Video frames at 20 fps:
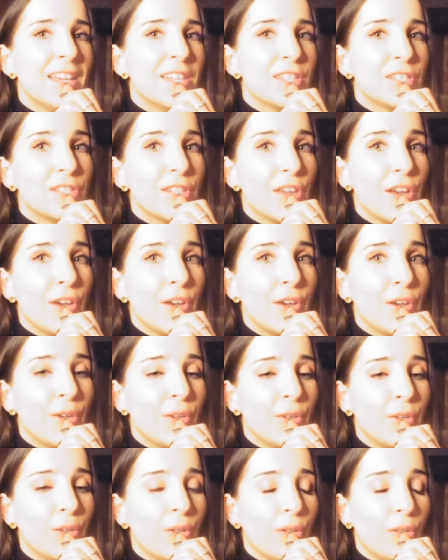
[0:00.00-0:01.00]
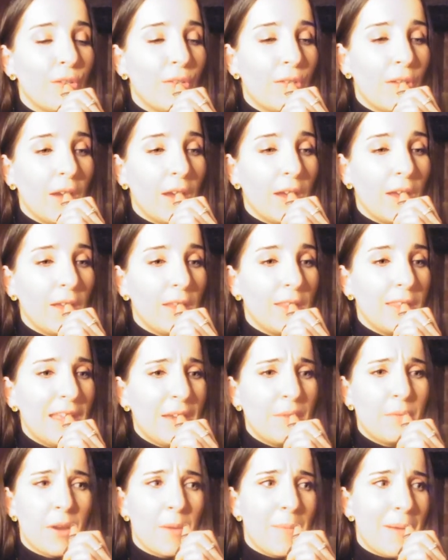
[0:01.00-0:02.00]
So
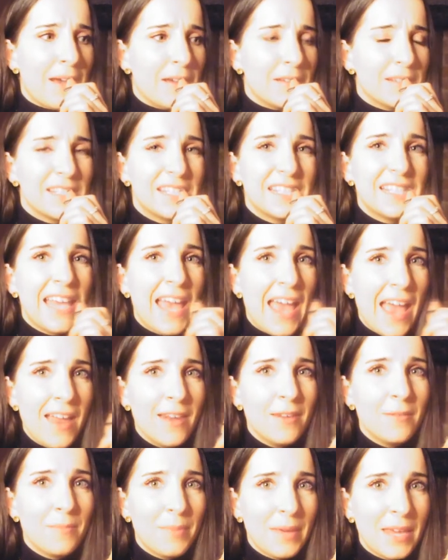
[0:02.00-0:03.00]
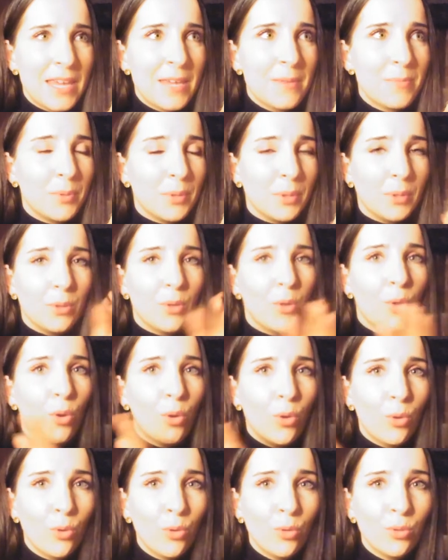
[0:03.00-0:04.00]
there were about 10 people
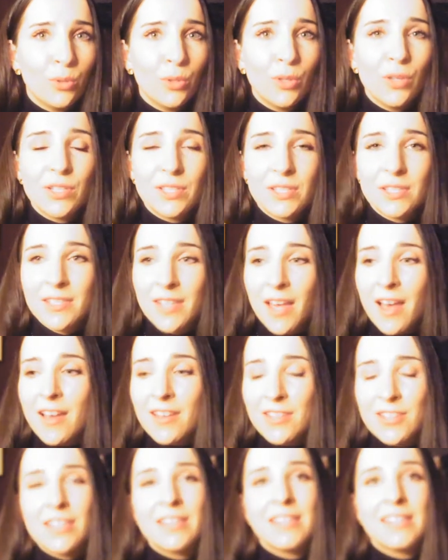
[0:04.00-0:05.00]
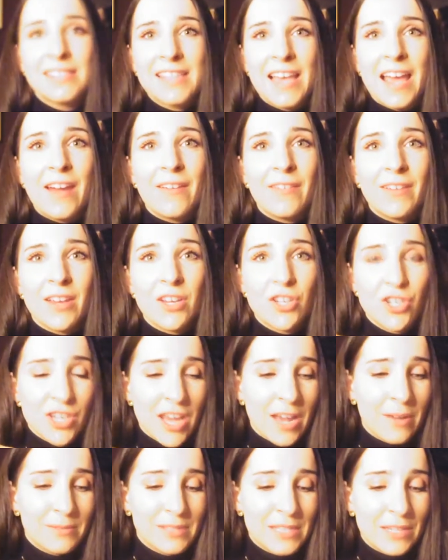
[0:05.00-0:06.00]
all searching this area,
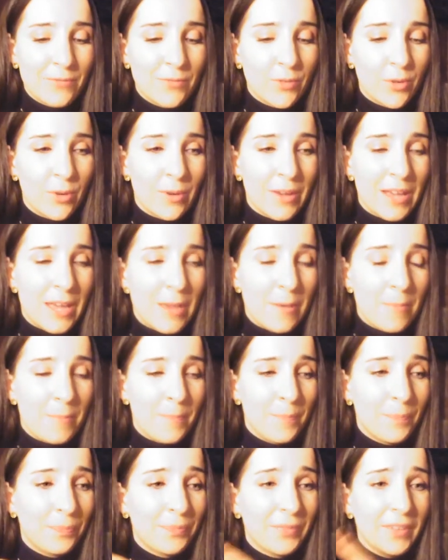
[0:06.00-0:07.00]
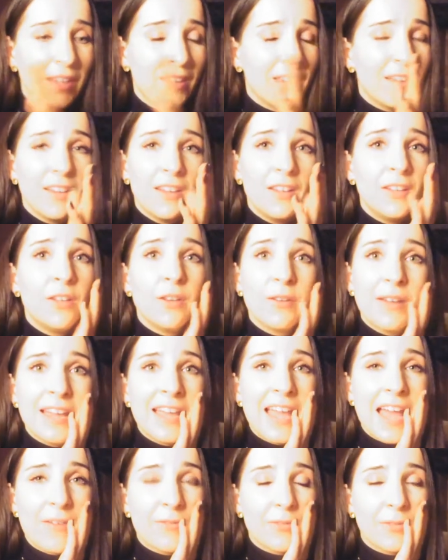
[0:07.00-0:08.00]
shouting for him, looking
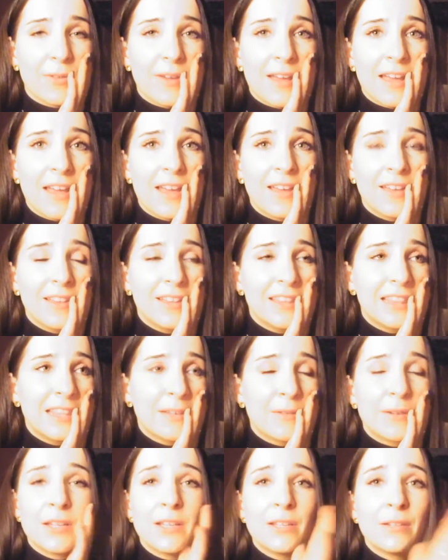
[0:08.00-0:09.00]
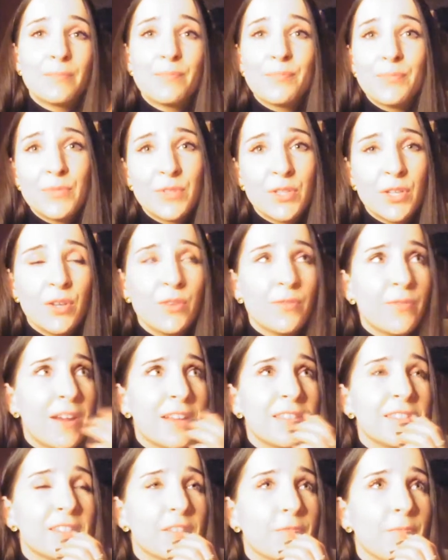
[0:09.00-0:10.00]
everywhere. There were two
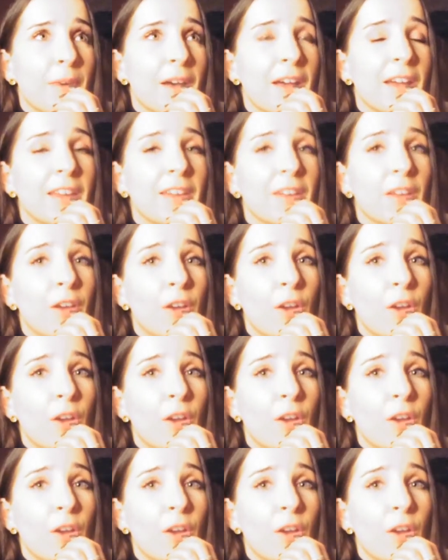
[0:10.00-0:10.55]
friends of mine